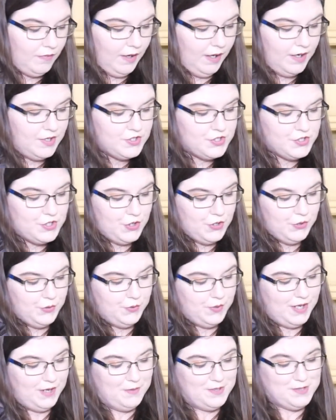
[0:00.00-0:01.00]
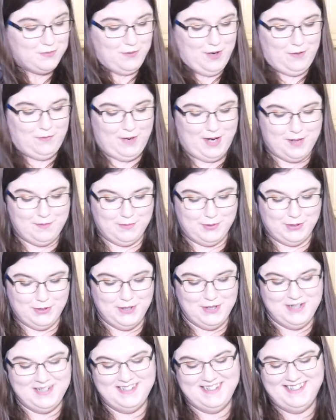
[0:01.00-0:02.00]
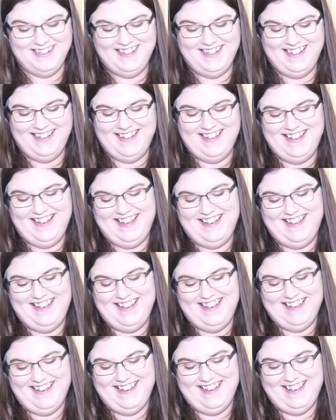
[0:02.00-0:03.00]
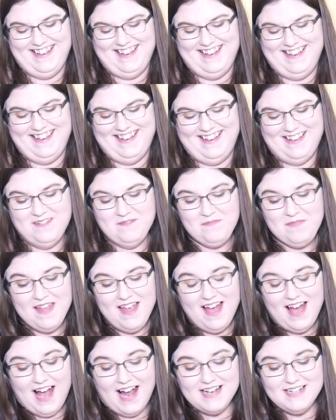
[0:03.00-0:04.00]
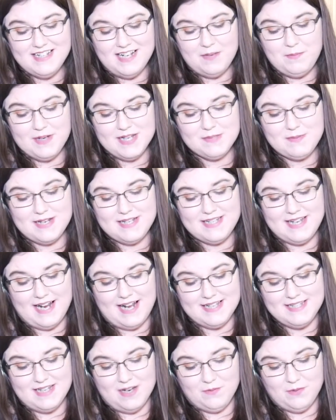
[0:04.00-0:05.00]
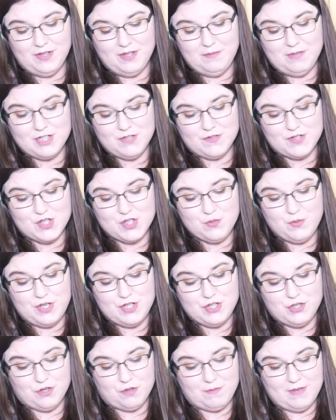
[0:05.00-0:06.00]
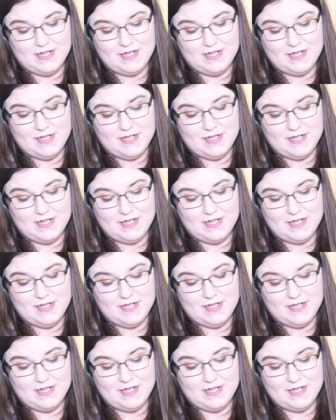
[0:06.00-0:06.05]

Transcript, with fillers: And so it was red, white, and blue. I did it because my dad's not really much of a sweet tooth.